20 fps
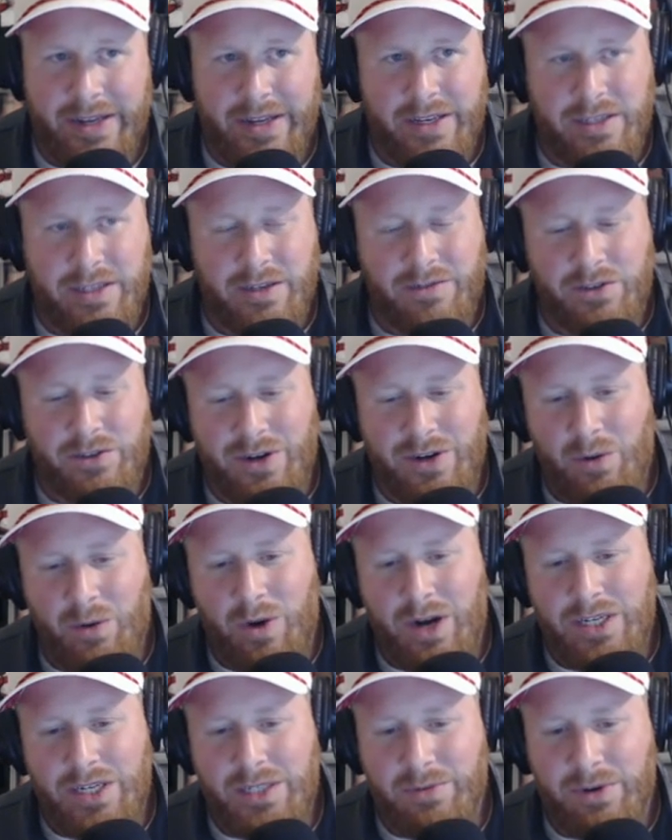So if you're trying to
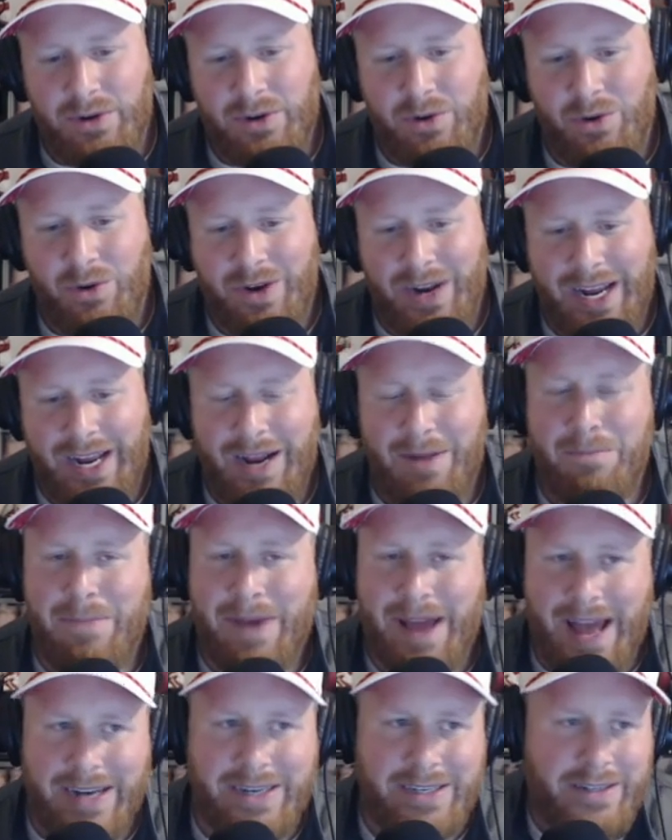watch some recruiting, I'd
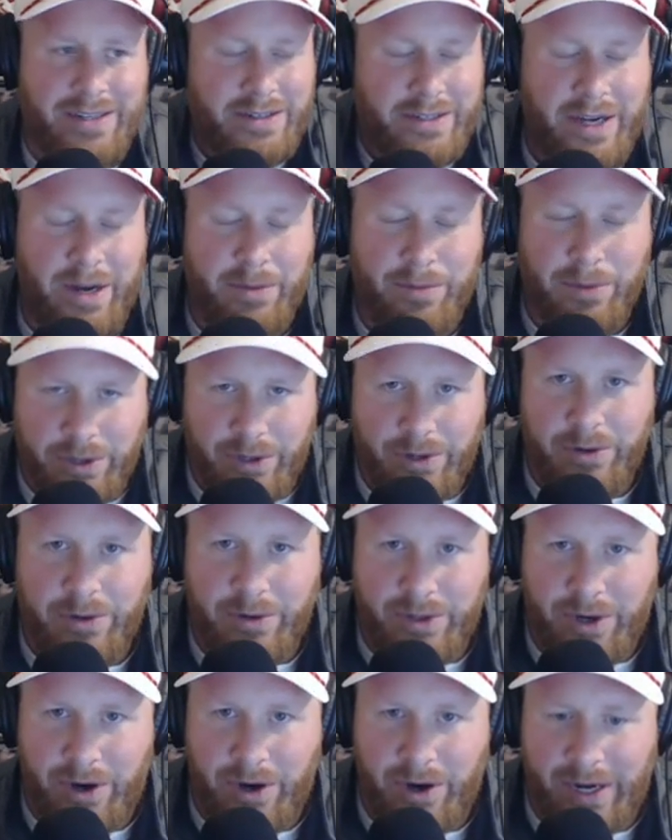imagine there's a couple of
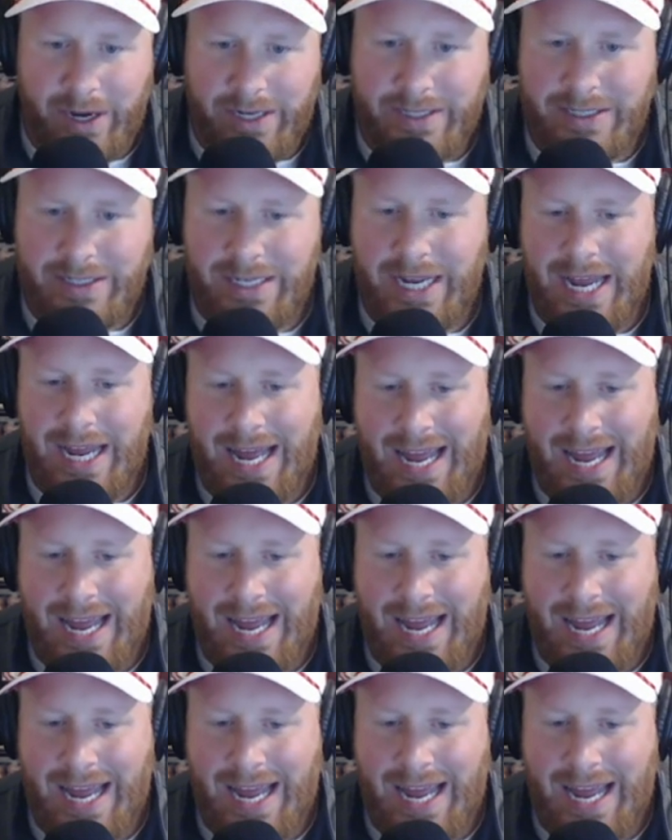Coug targets